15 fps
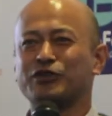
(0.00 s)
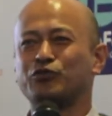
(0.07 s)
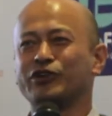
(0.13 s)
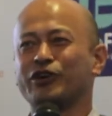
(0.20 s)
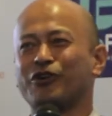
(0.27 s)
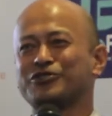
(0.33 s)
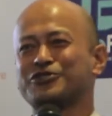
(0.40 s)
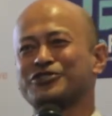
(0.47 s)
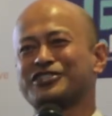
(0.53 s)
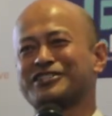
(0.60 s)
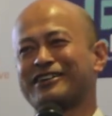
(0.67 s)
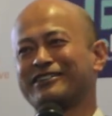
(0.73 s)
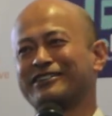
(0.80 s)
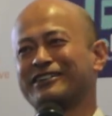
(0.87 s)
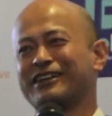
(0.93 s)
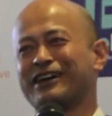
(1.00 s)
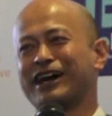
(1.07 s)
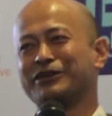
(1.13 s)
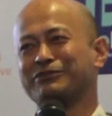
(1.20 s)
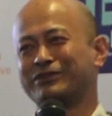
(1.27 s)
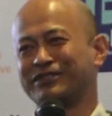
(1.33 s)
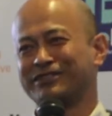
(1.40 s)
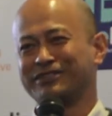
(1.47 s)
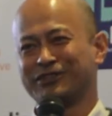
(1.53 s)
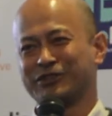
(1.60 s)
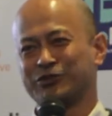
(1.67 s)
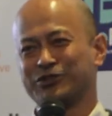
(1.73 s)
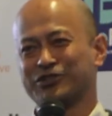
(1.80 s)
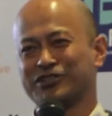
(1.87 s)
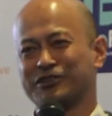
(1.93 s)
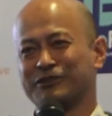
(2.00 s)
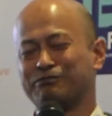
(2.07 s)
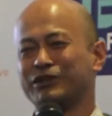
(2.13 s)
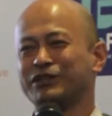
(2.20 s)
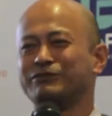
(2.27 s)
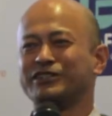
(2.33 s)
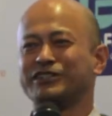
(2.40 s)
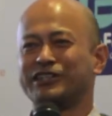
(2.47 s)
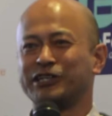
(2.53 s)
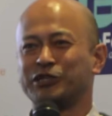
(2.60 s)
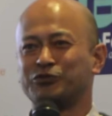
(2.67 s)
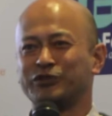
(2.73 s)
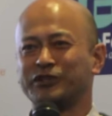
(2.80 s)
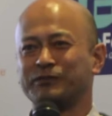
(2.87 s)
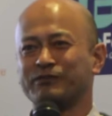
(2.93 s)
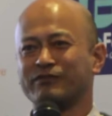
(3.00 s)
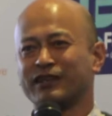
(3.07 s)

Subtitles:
we also started iPay. It was a payment gateway.